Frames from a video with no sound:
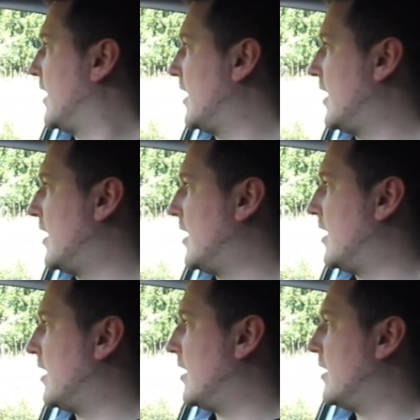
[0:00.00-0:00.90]

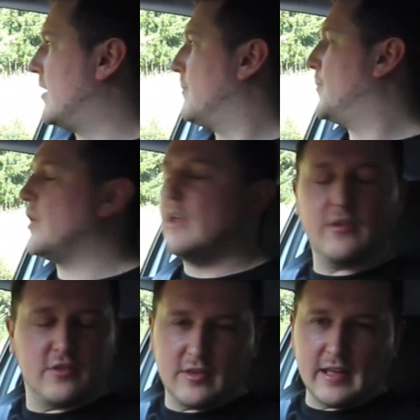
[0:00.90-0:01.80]
But
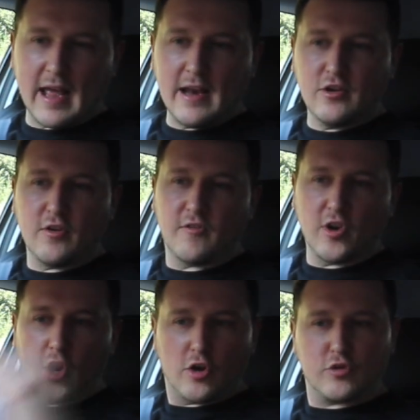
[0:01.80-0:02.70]
it's the end of
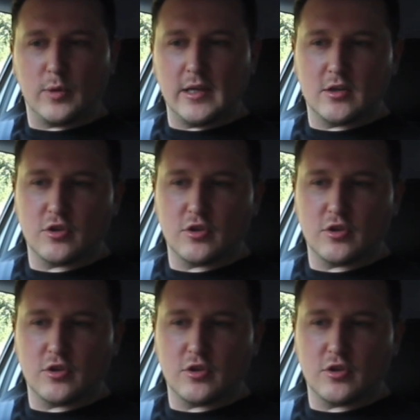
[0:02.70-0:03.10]
last week,